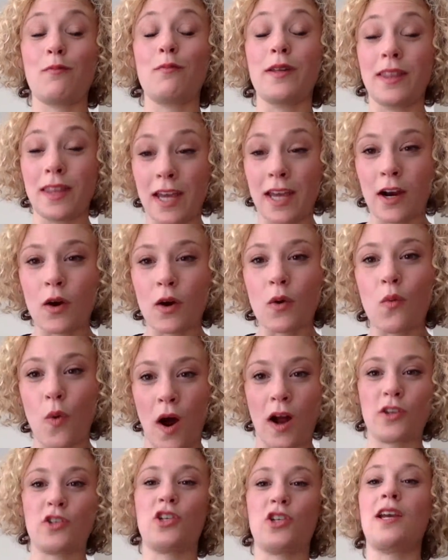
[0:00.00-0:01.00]
but they are
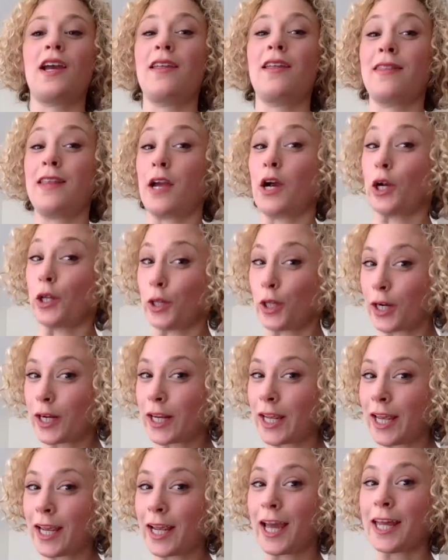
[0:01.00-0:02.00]
watching and they are
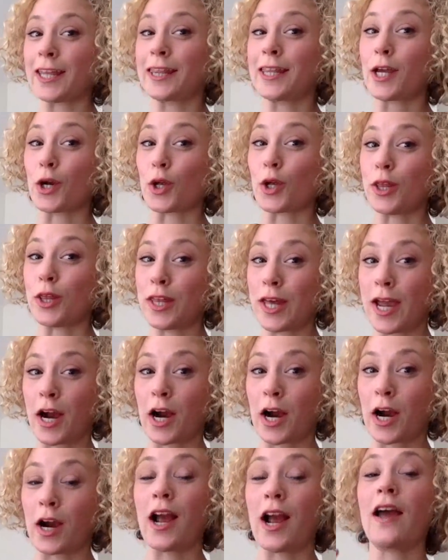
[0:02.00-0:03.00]
lurking and they are
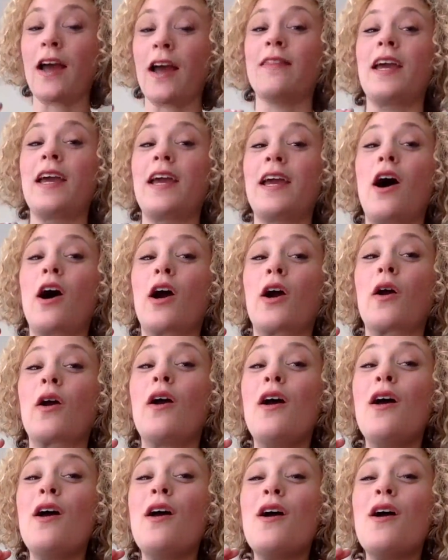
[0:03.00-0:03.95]
there and they are